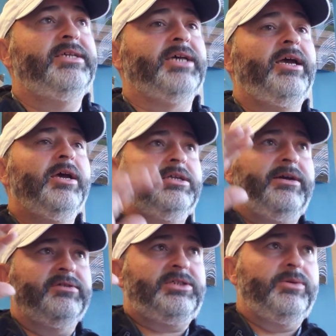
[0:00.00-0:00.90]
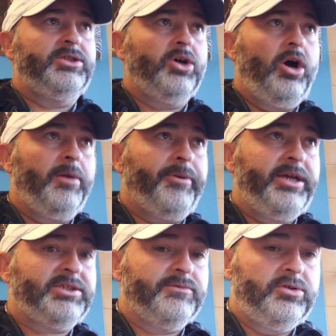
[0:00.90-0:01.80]
He's like, do you ever see when a dog
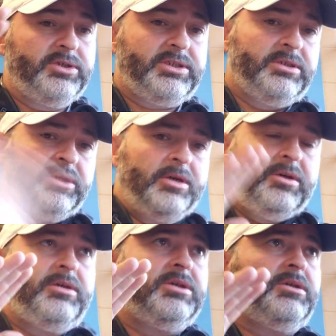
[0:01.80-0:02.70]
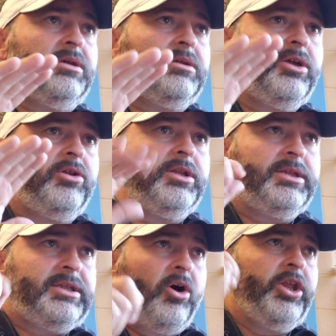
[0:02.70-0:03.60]
breaks the rules and you
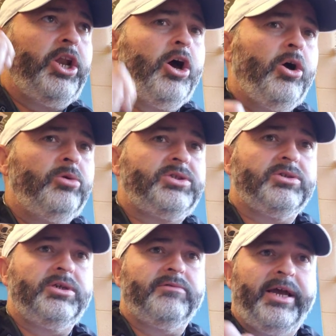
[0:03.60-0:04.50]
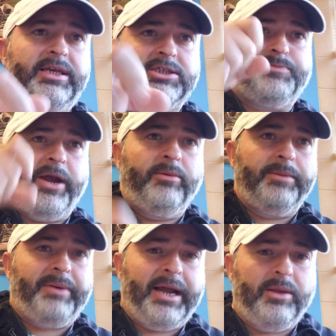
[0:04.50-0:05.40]
little on the nose, or you spray him with
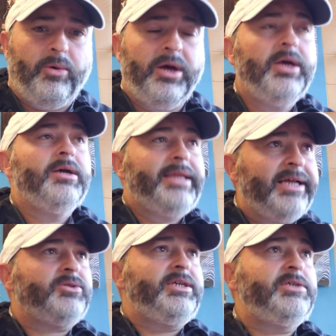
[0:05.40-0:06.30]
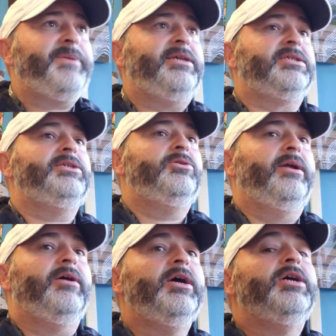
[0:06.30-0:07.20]
a bottle of water? That's what he's basically doing
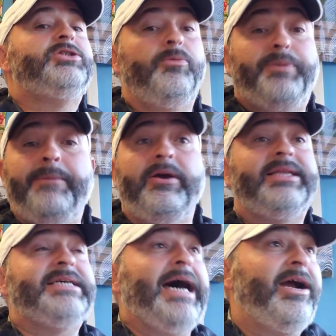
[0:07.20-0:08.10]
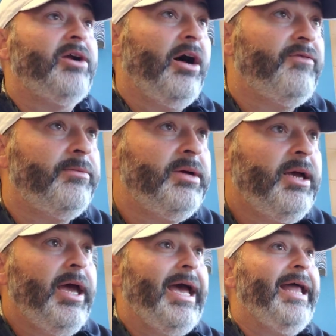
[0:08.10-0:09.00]
there. So people get tired of
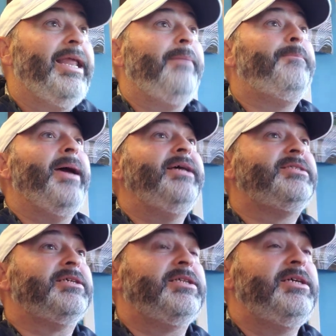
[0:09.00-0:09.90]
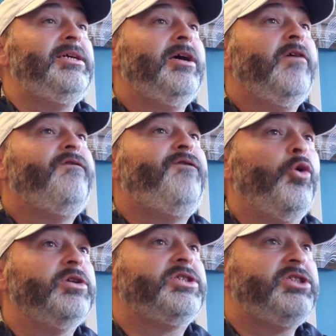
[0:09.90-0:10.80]
him, and they basically
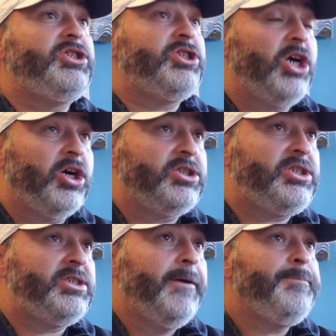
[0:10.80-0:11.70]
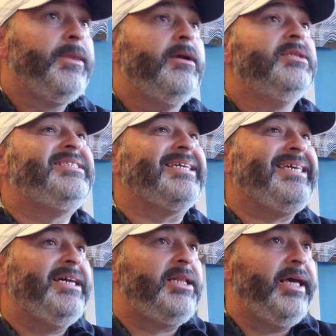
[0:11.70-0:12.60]
force the church to
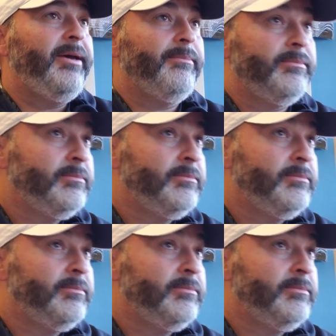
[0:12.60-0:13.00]
kill him.